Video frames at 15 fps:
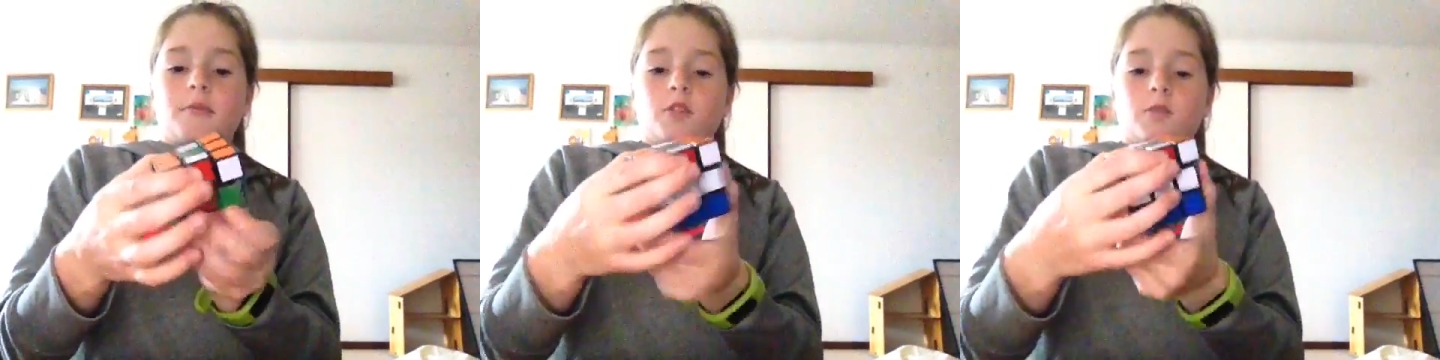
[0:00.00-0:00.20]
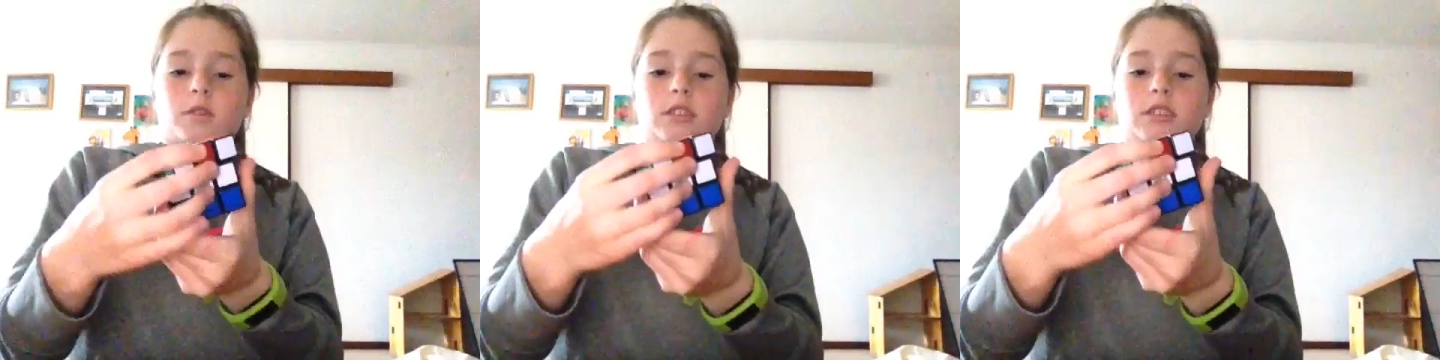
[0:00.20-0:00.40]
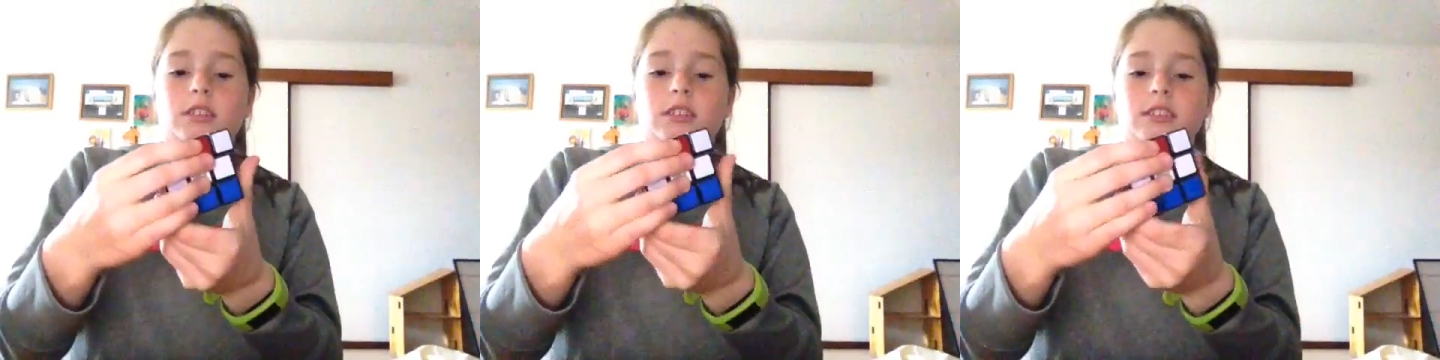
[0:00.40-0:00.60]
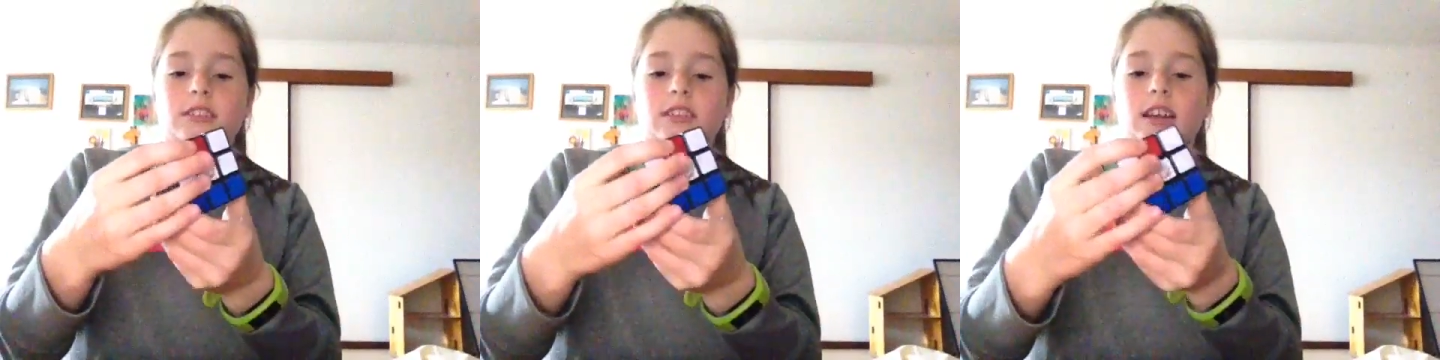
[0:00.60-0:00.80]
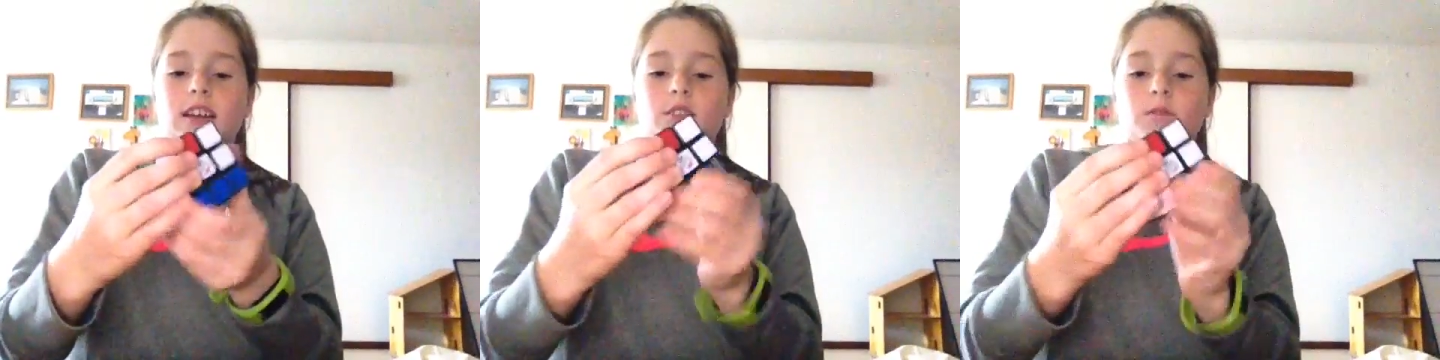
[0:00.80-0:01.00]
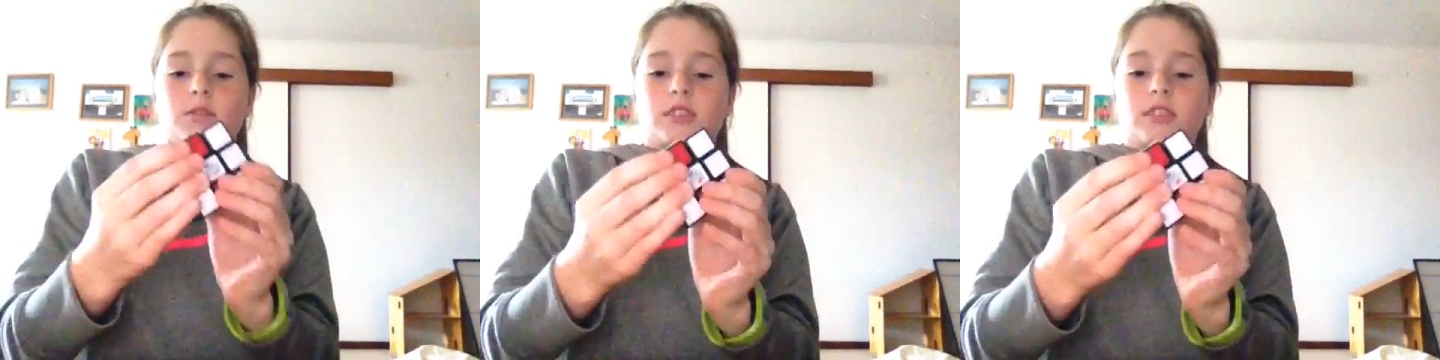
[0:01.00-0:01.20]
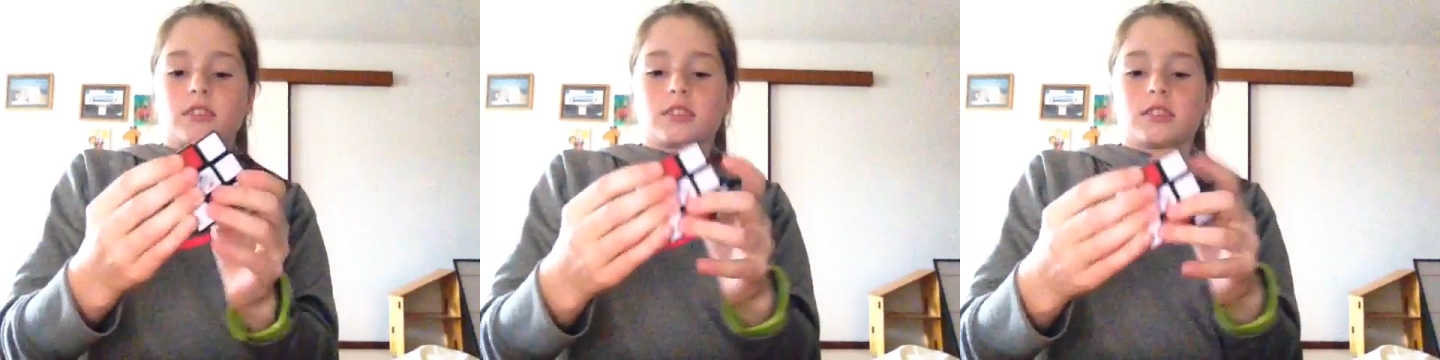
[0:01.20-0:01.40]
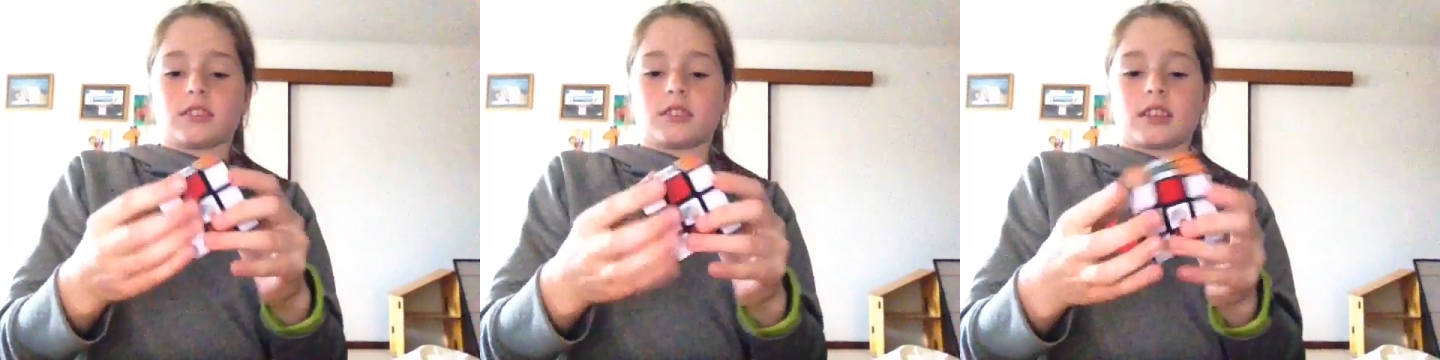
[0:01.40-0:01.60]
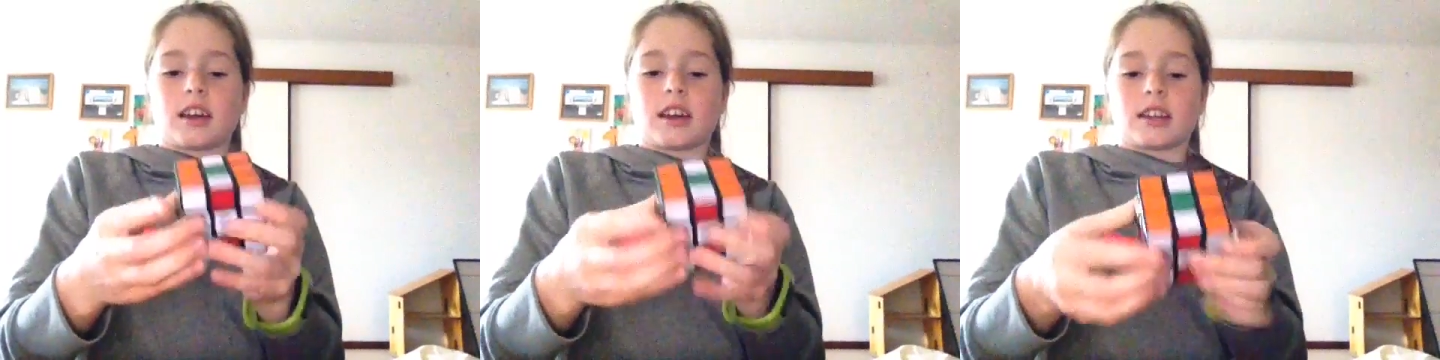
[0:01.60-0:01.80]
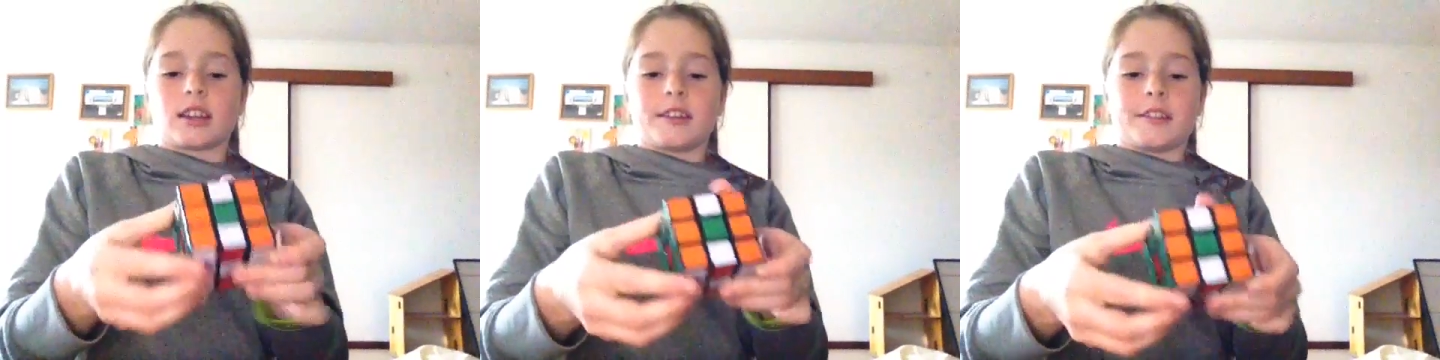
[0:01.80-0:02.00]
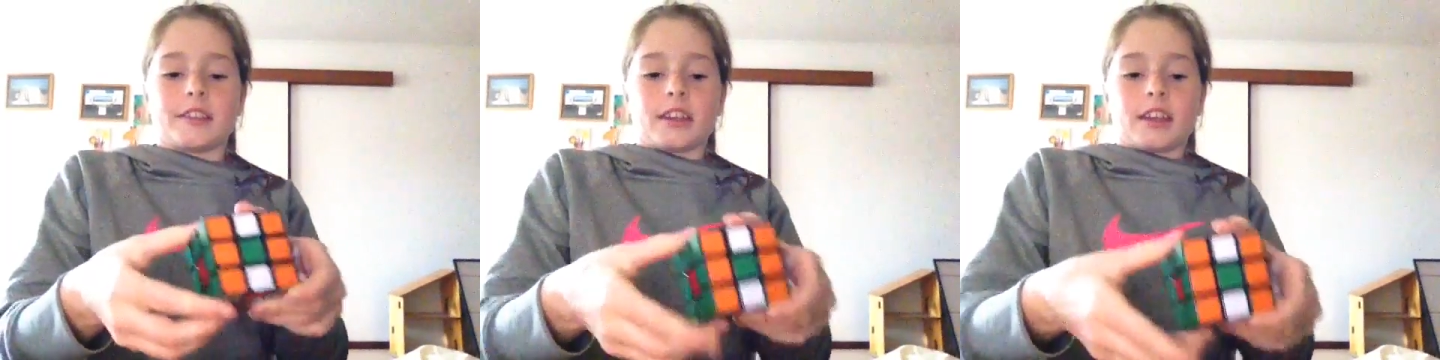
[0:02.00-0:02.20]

twist it to the side, twist it to the side.